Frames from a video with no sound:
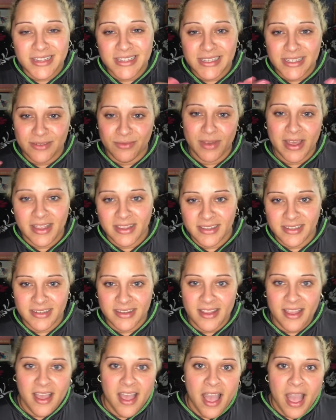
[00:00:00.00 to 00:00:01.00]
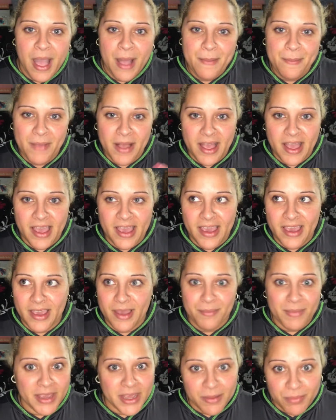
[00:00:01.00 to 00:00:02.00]
sweat my
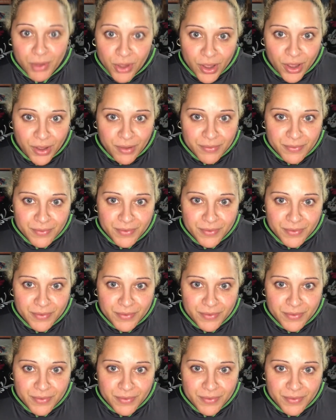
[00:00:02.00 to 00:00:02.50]
makeup off.